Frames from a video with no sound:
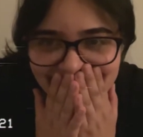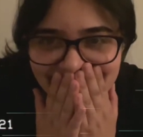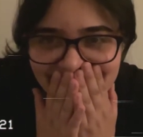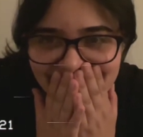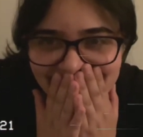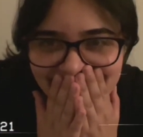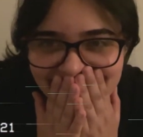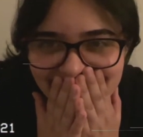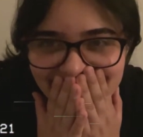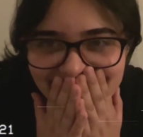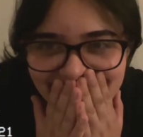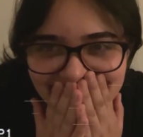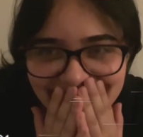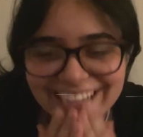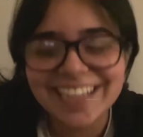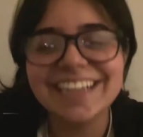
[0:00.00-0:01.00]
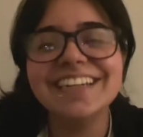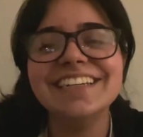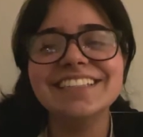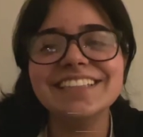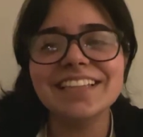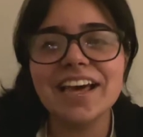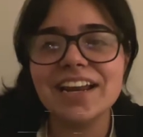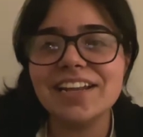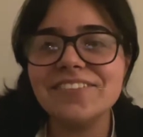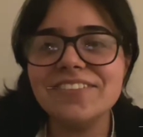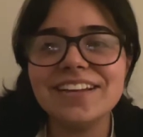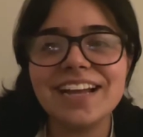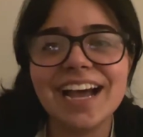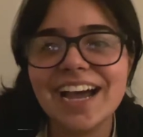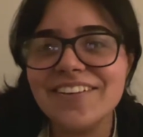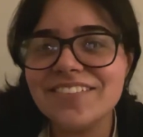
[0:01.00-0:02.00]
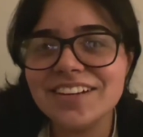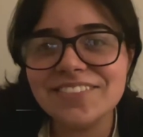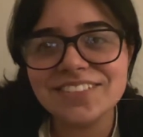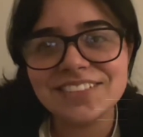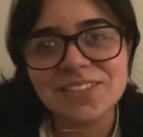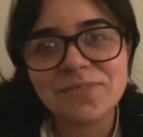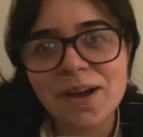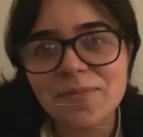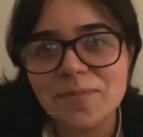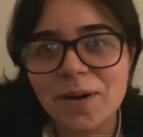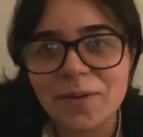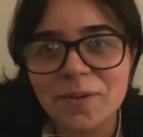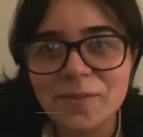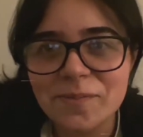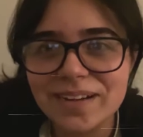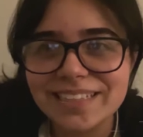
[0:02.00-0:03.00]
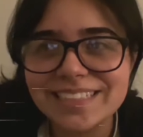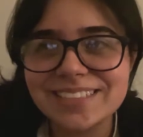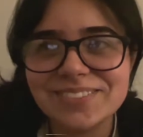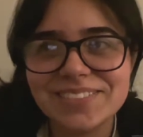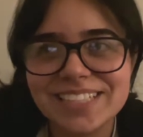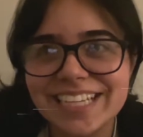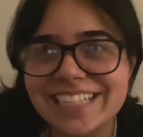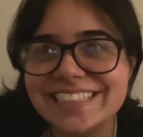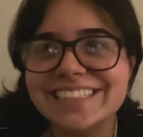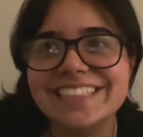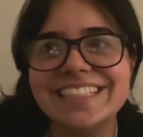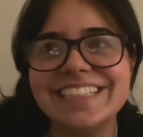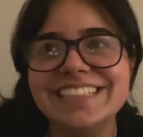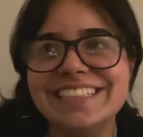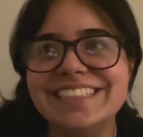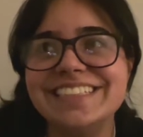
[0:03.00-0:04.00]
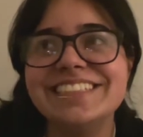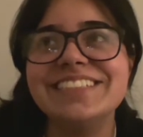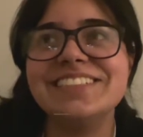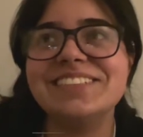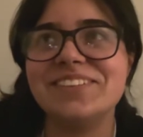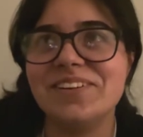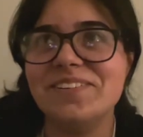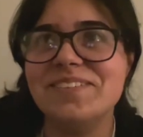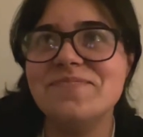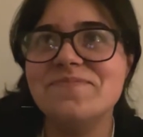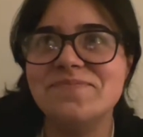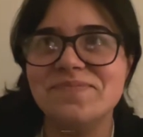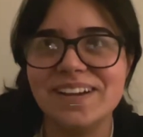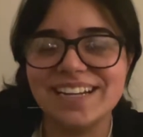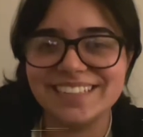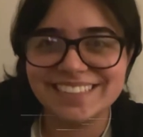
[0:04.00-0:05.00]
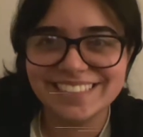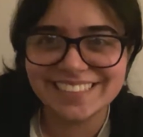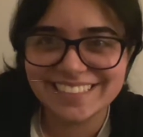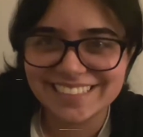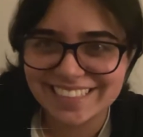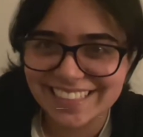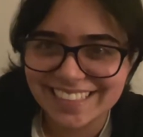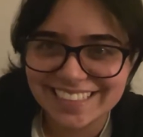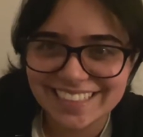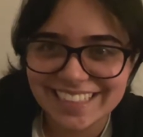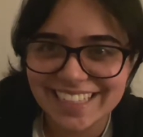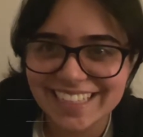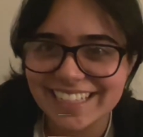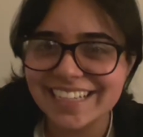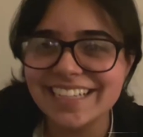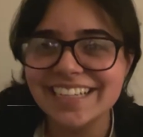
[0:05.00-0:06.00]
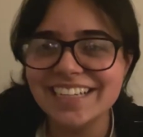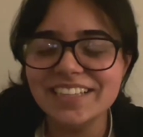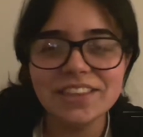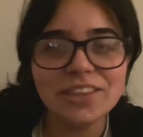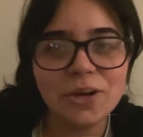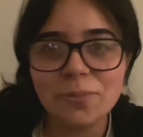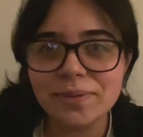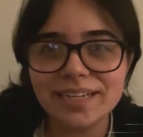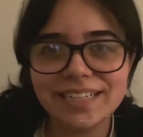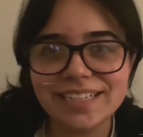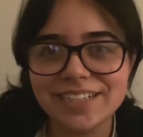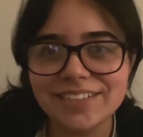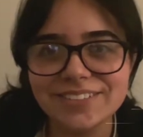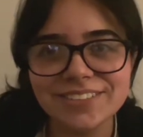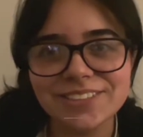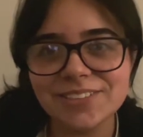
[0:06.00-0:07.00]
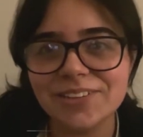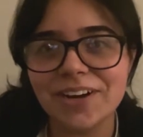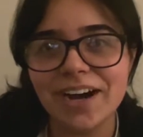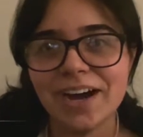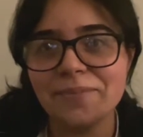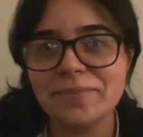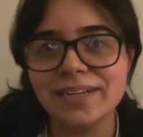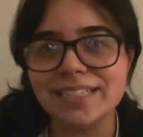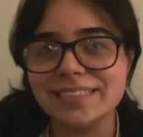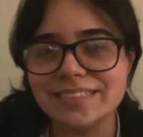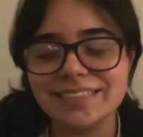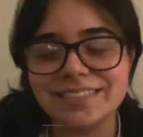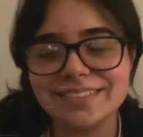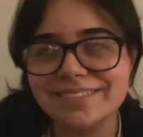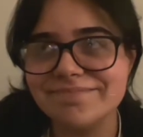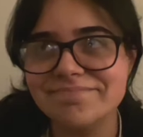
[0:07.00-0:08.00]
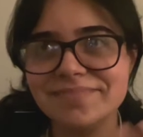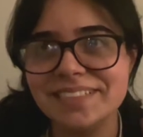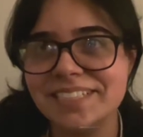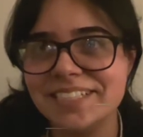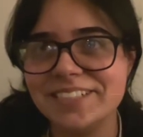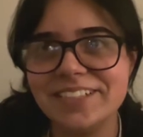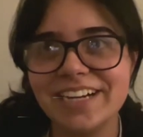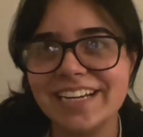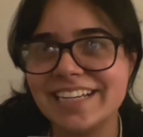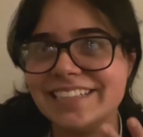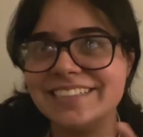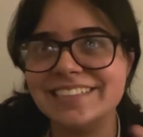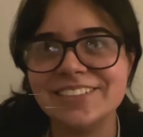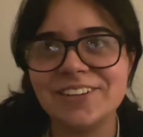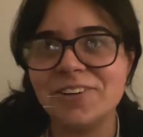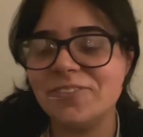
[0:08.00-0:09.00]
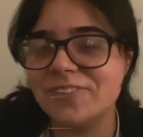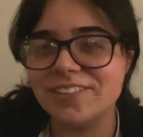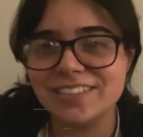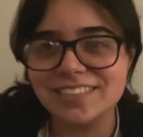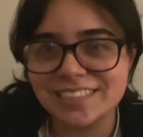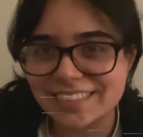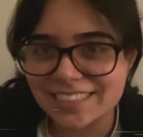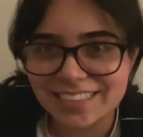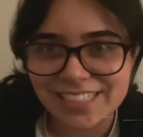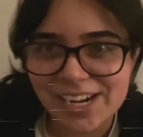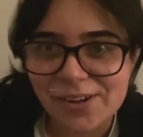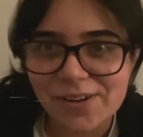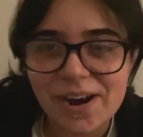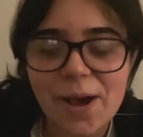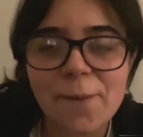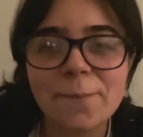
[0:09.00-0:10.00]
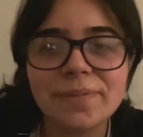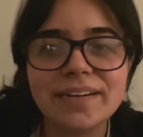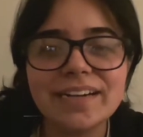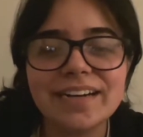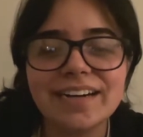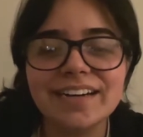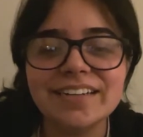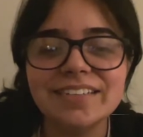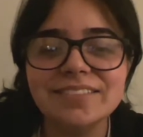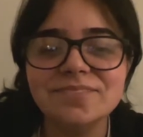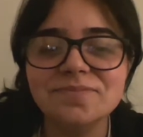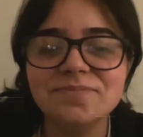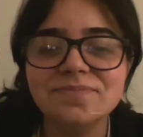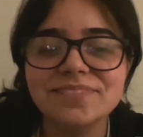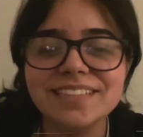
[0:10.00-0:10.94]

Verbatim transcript: not even, I haven't even told my mom about this because this is so embarrassing. Like, nobody knows, so I'm guess, you know, I guess the whole world is gonna know now. But, um,